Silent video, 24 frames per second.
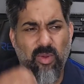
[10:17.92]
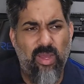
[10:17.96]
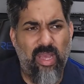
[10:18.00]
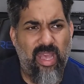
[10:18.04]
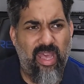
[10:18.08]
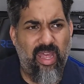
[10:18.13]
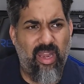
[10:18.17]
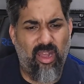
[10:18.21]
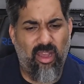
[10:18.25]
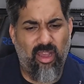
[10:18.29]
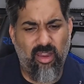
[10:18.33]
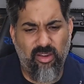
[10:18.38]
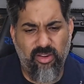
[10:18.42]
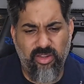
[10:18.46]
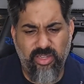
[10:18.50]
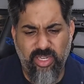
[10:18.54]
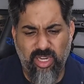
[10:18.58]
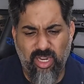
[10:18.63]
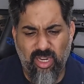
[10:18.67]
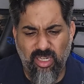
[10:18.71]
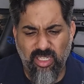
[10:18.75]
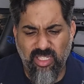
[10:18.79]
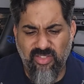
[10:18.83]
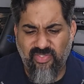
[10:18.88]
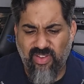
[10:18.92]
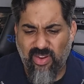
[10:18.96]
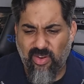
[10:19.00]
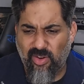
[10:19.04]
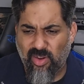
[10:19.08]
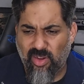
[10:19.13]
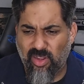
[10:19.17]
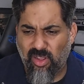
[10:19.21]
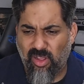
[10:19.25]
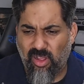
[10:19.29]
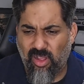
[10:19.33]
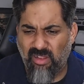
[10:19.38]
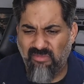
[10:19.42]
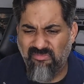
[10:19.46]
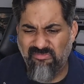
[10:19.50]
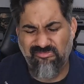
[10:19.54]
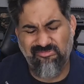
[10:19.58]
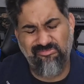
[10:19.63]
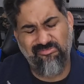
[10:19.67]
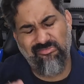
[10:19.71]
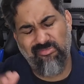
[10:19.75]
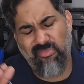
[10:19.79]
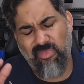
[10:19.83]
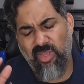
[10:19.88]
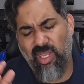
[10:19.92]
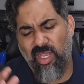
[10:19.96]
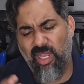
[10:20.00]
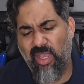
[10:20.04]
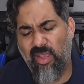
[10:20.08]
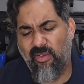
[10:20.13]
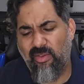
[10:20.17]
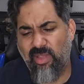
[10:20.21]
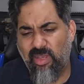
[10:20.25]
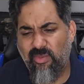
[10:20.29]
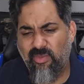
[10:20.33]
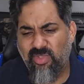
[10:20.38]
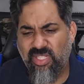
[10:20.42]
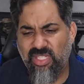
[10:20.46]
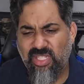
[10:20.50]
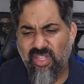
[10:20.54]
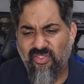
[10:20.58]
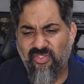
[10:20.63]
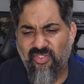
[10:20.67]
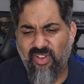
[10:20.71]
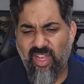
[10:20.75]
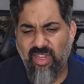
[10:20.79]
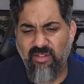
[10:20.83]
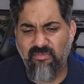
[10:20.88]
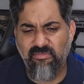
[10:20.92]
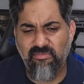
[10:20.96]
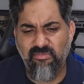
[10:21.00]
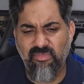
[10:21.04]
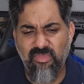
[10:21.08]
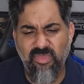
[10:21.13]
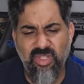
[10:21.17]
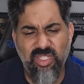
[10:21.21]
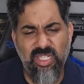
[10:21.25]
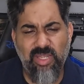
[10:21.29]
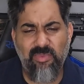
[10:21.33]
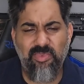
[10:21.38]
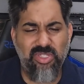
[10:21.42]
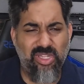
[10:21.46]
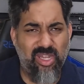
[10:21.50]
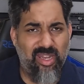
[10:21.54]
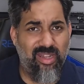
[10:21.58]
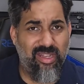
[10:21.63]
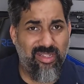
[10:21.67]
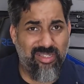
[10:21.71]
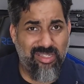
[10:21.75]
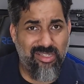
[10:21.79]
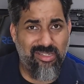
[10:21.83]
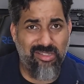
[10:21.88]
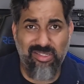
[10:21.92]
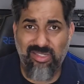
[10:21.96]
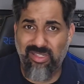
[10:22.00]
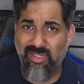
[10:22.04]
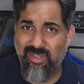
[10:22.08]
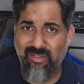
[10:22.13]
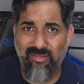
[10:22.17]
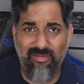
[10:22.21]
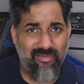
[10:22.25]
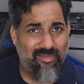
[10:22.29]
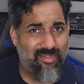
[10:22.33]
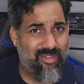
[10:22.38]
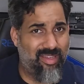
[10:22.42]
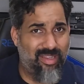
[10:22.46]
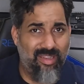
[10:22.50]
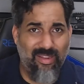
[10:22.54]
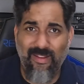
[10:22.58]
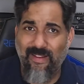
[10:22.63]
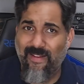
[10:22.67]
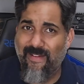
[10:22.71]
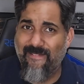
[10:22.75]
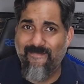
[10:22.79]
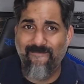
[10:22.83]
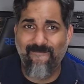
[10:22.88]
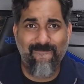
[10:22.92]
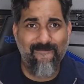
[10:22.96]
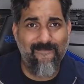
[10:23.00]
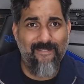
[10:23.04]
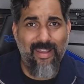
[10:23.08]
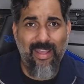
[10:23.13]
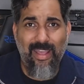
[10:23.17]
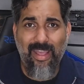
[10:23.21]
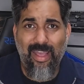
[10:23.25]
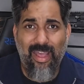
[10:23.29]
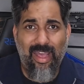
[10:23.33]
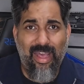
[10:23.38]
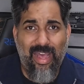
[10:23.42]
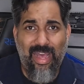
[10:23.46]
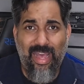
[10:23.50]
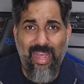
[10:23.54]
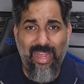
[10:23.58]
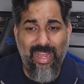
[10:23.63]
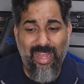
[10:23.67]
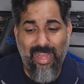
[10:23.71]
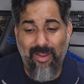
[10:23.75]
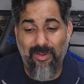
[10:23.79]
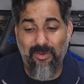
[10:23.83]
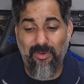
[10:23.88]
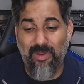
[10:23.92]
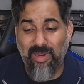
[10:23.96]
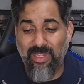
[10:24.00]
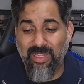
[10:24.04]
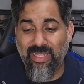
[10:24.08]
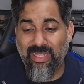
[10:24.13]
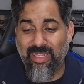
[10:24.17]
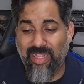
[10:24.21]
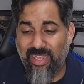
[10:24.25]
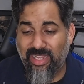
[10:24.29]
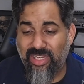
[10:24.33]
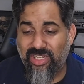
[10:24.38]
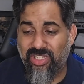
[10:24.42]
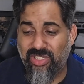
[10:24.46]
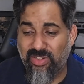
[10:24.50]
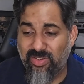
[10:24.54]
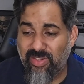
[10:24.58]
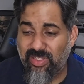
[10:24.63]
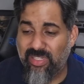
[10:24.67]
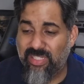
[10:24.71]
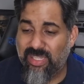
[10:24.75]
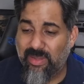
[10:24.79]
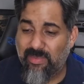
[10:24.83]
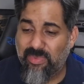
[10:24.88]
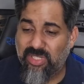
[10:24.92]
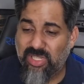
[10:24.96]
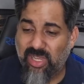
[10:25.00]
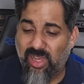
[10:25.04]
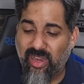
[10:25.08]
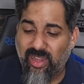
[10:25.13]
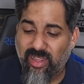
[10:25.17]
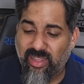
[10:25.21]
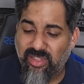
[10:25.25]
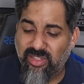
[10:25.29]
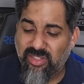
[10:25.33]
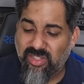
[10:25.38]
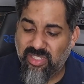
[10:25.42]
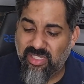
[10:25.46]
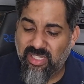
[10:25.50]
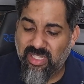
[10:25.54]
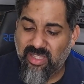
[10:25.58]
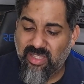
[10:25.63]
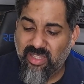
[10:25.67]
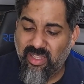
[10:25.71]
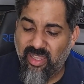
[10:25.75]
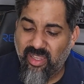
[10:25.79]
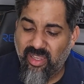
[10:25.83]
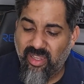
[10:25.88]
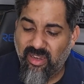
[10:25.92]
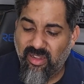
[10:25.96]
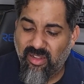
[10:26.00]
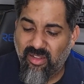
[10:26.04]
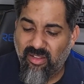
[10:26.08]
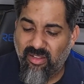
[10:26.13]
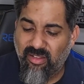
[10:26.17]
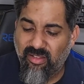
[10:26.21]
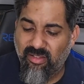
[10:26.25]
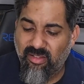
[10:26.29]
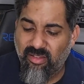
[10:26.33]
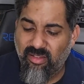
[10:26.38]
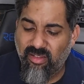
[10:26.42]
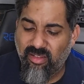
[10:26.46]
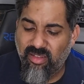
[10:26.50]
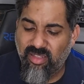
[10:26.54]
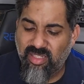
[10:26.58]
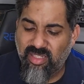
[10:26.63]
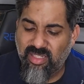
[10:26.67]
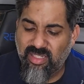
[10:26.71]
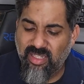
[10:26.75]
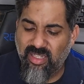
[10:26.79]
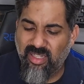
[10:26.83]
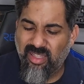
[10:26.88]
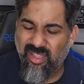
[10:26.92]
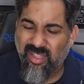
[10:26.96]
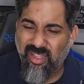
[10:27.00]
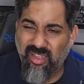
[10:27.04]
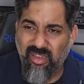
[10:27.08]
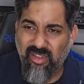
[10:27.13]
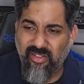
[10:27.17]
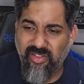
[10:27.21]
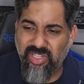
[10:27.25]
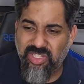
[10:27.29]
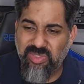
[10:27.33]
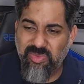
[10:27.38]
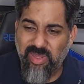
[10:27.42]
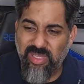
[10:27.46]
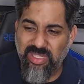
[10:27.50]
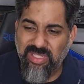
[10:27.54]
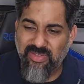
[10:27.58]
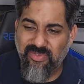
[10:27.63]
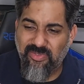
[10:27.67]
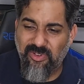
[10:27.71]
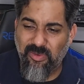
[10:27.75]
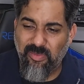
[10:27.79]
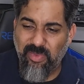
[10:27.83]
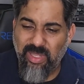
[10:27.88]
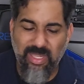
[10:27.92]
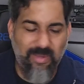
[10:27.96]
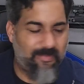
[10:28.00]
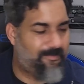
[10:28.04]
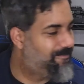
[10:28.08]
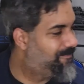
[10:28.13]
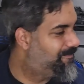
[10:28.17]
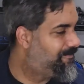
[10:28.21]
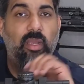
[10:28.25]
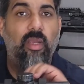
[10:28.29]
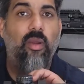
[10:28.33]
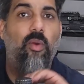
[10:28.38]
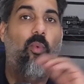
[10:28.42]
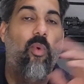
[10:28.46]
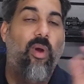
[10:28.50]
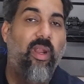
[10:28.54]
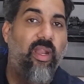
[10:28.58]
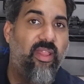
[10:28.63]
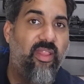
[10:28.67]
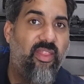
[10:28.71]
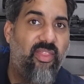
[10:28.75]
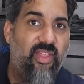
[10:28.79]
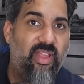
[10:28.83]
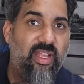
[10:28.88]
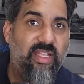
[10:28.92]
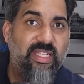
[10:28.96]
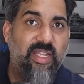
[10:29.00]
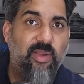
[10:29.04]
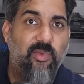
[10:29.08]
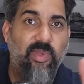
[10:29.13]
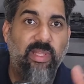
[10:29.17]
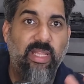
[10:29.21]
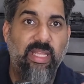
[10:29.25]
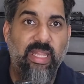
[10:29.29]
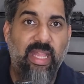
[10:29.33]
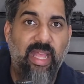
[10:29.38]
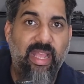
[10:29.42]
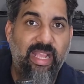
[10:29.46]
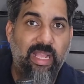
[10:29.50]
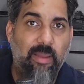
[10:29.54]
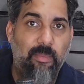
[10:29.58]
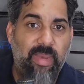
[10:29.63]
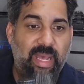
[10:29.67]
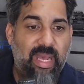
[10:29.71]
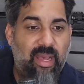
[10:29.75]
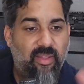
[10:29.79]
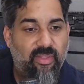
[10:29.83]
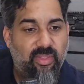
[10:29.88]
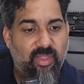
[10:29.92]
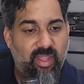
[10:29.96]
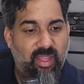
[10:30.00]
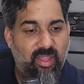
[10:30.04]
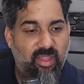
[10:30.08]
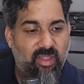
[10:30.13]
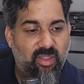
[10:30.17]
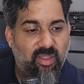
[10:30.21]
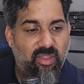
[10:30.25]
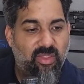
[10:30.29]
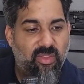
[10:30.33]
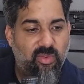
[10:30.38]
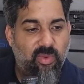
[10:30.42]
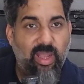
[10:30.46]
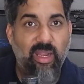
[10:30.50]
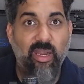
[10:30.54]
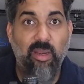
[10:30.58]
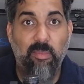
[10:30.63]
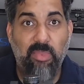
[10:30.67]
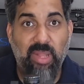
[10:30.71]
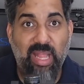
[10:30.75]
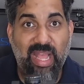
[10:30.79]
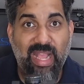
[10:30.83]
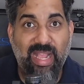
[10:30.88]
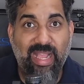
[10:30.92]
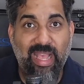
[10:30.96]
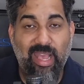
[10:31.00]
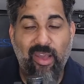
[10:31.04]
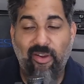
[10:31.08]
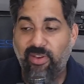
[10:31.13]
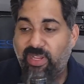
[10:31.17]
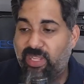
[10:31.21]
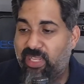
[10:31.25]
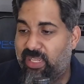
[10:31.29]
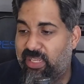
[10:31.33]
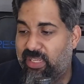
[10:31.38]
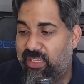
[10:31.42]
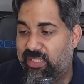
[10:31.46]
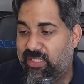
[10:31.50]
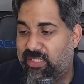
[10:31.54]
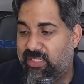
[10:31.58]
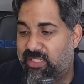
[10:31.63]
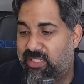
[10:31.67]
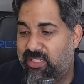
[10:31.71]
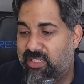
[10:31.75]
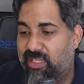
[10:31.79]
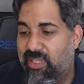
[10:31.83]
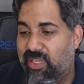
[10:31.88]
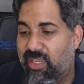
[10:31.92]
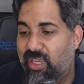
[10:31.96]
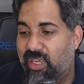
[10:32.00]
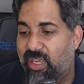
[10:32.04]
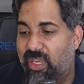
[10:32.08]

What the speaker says: at 100 yards, if I recall. It was still fun. Subsonics, I really like shooting subsonic. It's just still a little expensive for me. One of the things I really like about the 300 Blackout is